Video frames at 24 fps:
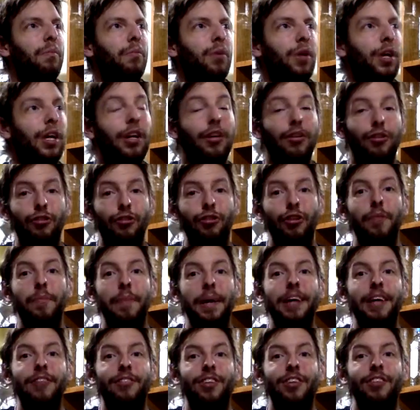she
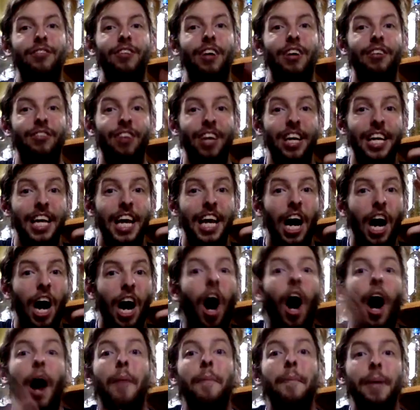basically says, like,
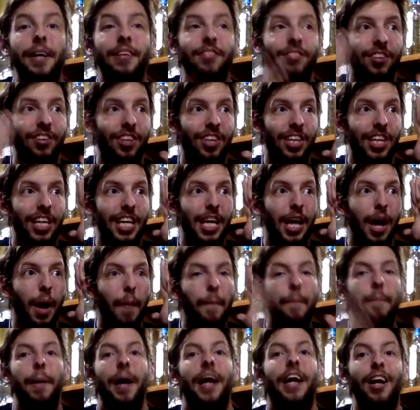I basically
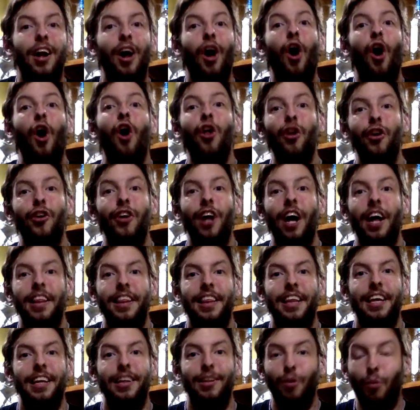bet it all or nothing.